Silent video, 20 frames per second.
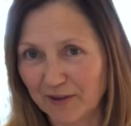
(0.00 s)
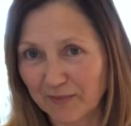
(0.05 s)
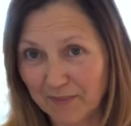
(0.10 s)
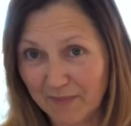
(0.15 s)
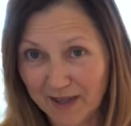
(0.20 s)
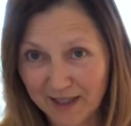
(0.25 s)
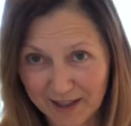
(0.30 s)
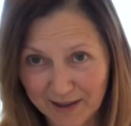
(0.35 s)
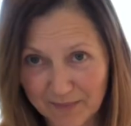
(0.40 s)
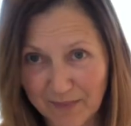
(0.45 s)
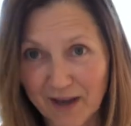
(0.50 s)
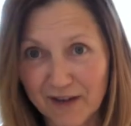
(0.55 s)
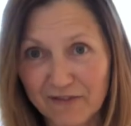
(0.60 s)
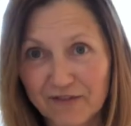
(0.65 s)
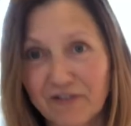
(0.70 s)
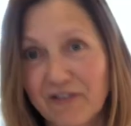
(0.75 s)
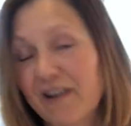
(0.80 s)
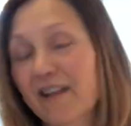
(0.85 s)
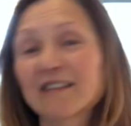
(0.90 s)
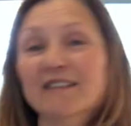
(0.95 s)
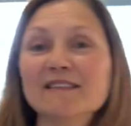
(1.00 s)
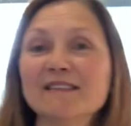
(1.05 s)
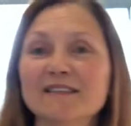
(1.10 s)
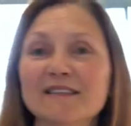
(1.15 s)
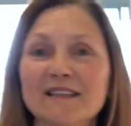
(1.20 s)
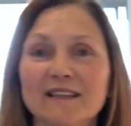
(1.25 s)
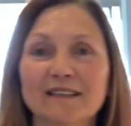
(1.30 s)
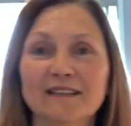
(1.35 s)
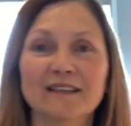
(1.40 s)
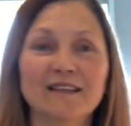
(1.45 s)
many of my friends,
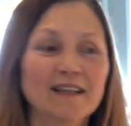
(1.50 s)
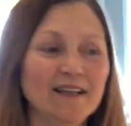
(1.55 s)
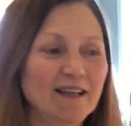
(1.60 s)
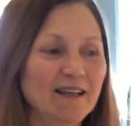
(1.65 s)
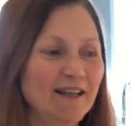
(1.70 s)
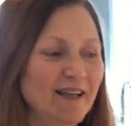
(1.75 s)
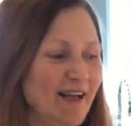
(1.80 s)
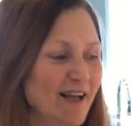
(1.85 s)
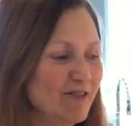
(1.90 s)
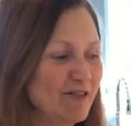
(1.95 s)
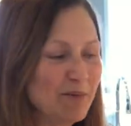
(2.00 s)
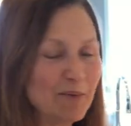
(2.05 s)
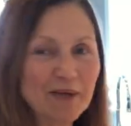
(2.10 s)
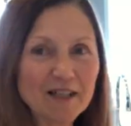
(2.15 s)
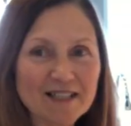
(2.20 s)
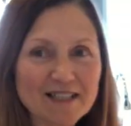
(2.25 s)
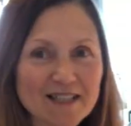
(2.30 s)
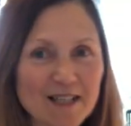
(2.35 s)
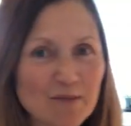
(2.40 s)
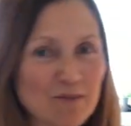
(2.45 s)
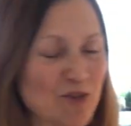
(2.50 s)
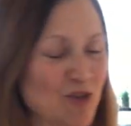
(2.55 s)
and everybody seems